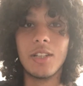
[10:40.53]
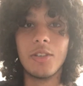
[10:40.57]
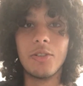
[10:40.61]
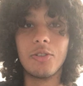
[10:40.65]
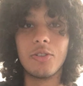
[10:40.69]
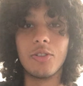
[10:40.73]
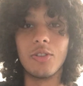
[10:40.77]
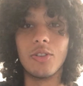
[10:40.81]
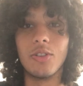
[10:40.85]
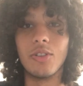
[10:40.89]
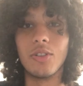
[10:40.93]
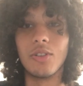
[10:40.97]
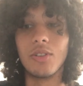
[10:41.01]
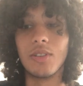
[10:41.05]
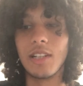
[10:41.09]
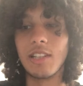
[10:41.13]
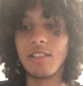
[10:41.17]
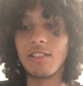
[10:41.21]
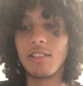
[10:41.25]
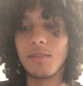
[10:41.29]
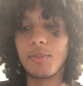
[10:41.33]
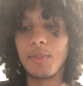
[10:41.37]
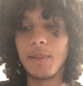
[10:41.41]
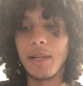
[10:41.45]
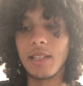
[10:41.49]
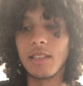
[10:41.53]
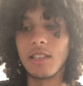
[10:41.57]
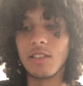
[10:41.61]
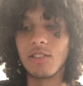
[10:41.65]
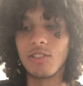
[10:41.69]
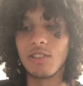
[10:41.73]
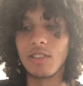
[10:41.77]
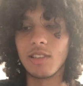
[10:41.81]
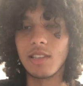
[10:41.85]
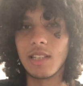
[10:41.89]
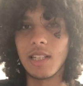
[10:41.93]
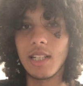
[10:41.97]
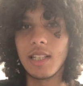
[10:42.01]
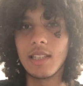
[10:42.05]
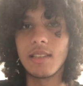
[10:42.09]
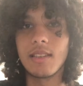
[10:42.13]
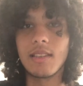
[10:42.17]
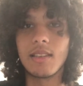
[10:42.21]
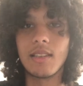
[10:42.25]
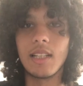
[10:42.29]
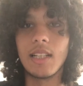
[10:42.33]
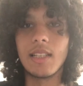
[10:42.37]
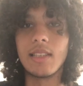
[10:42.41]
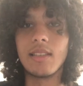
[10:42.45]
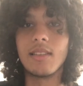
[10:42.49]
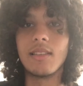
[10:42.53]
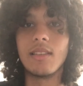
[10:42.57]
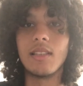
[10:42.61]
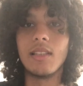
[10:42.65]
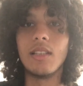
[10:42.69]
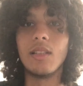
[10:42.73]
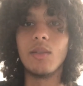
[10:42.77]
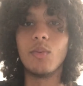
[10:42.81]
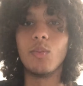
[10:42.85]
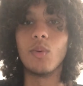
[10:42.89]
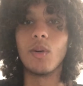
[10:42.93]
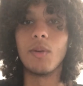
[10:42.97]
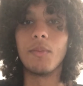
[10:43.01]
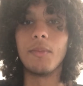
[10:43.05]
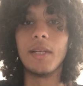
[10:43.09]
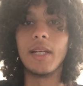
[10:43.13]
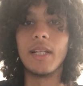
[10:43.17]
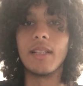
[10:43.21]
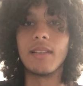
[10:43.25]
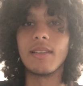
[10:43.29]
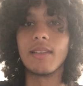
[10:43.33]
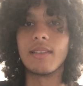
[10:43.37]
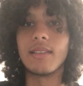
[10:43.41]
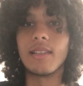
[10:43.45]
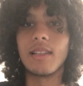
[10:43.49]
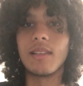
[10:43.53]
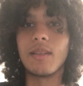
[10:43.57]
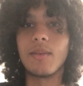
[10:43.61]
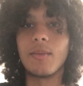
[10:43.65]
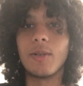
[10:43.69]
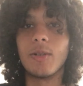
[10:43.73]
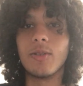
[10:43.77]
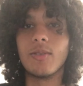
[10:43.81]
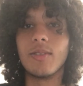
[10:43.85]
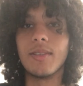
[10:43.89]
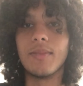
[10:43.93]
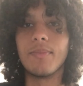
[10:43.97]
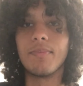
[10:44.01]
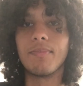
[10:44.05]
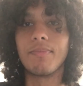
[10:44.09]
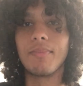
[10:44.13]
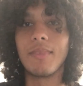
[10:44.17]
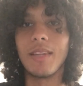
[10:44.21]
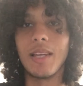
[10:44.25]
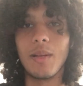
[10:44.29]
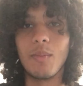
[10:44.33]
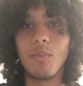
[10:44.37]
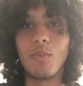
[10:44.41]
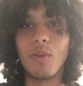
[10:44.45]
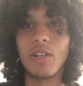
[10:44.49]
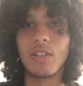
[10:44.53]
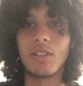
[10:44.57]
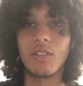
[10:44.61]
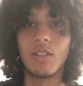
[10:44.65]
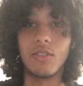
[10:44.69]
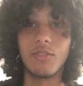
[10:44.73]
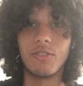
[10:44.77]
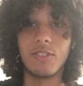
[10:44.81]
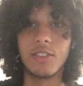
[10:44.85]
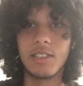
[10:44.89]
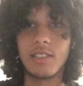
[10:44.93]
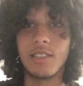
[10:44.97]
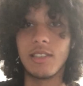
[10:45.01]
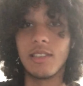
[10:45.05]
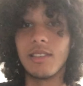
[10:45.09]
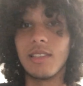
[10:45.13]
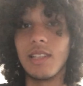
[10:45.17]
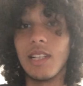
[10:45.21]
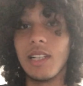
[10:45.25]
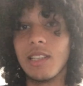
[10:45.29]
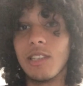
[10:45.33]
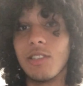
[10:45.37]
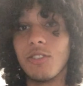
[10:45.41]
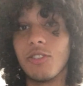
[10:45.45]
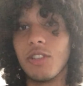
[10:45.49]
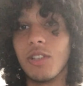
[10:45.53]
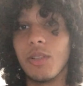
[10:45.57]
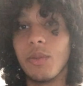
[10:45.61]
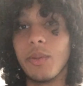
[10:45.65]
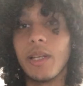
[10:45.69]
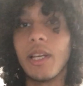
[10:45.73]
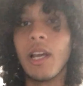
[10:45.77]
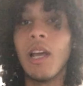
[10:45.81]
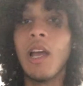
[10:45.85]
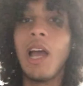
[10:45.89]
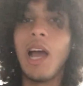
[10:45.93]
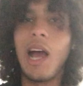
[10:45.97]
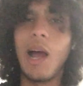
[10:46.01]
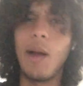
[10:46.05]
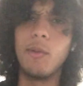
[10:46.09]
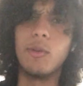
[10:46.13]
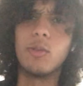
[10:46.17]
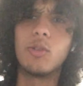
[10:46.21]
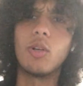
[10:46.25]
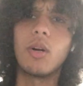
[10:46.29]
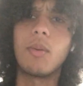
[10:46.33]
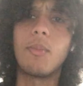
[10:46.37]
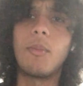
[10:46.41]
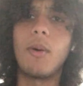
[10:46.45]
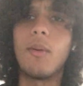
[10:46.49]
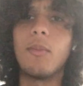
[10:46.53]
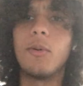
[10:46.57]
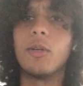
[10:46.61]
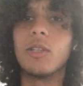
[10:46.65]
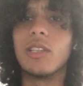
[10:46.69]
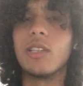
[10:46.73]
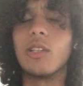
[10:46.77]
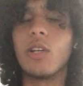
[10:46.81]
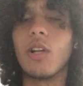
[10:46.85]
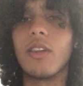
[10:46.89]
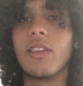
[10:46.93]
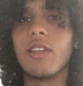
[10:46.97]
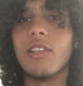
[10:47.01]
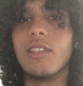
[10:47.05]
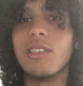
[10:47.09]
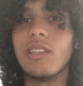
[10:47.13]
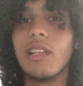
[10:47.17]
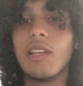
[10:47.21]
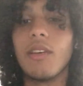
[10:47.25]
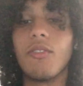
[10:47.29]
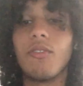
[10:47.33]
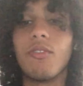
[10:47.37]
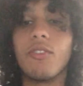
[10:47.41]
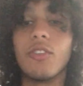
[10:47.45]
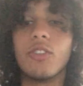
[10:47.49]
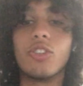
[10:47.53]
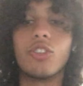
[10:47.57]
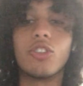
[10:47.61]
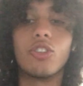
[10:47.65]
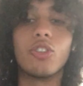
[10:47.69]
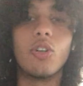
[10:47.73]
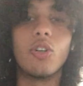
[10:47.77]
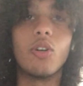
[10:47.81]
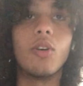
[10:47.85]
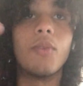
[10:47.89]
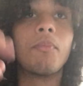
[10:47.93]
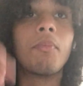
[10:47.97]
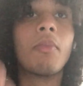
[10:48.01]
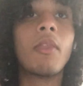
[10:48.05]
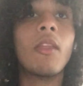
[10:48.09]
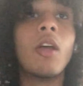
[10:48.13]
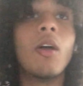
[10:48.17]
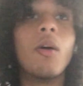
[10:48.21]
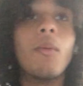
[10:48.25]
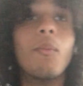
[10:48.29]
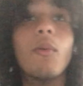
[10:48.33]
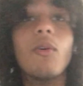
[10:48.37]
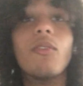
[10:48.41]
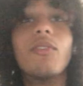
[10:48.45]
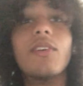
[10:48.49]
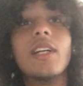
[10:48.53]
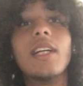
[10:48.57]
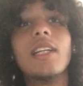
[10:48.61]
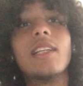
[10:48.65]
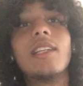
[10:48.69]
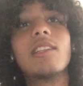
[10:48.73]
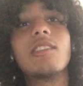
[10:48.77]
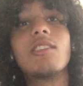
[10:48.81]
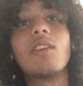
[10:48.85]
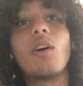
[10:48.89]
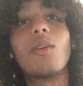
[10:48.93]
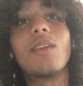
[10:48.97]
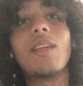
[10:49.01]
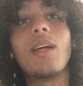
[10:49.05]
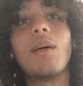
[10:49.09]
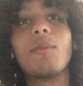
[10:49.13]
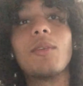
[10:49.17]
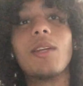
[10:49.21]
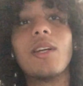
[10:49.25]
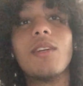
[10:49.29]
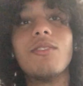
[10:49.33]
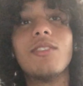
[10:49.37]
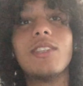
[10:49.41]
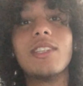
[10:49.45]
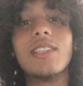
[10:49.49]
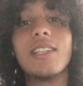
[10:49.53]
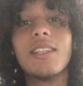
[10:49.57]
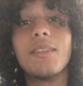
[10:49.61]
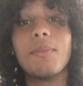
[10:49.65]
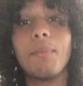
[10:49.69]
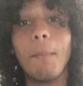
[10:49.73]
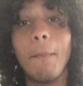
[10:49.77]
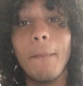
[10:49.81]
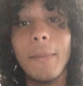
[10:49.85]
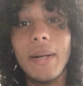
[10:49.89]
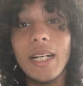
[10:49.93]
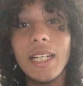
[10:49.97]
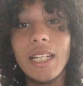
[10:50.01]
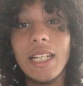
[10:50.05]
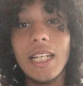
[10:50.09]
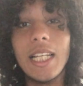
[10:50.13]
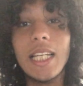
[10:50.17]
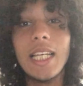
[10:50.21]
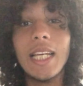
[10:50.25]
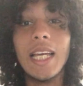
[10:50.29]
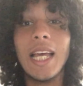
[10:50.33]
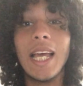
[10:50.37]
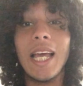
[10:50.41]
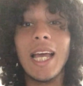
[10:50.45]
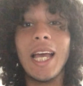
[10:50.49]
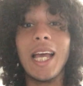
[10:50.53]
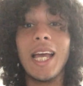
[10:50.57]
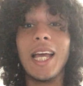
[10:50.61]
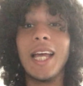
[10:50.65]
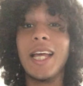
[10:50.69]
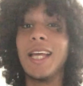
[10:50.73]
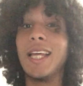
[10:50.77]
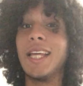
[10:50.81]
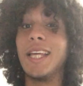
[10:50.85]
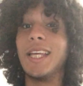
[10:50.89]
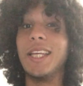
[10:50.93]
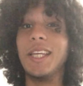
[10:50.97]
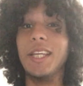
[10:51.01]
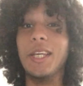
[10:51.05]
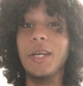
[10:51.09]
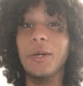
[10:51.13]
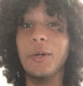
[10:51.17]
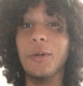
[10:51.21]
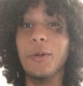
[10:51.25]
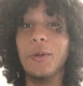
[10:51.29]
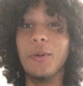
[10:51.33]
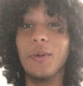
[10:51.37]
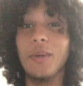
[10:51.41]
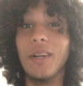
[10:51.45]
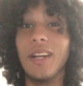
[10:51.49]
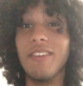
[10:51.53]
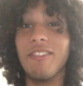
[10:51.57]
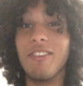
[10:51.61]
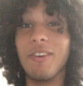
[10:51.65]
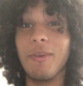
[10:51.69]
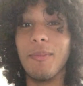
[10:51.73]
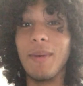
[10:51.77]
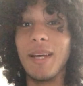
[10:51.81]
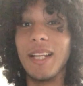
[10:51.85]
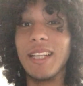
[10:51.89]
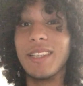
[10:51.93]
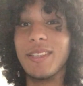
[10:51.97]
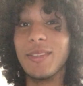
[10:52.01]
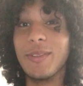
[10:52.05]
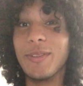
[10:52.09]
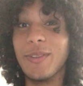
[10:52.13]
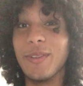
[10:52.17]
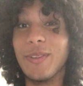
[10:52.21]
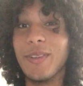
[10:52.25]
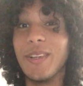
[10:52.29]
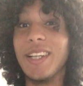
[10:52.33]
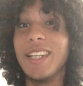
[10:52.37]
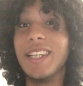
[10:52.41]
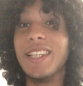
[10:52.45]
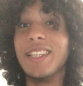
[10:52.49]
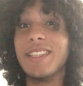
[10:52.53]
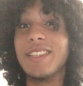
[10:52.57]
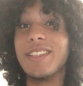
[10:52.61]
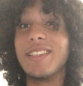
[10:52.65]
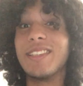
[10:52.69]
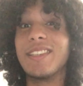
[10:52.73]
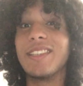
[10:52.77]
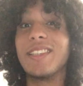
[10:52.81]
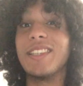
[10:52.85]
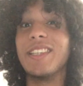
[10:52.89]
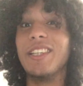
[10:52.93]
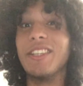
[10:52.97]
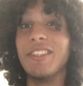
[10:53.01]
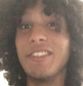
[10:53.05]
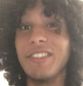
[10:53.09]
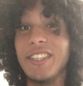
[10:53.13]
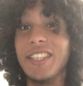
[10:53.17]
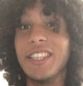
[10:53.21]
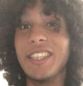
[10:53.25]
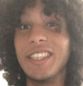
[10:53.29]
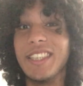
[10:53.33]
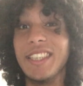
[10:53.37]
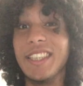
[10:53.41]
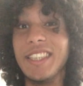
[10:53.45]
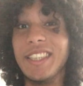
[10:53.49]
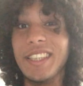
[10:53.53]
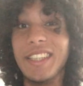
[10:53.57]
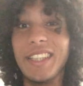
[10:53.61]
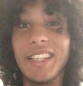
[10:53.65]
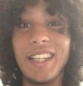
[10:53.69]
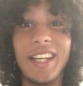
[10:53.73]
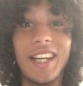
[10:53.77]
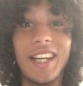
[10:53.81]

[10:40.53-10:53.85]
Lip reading: So let's just pay attention to that. Let's see what Bielsa says about him in press conferences later during the week. I will talk more about it on Thursday for sure. Moving into Southampton versus Burnley. Yo, Livramento is the real deal.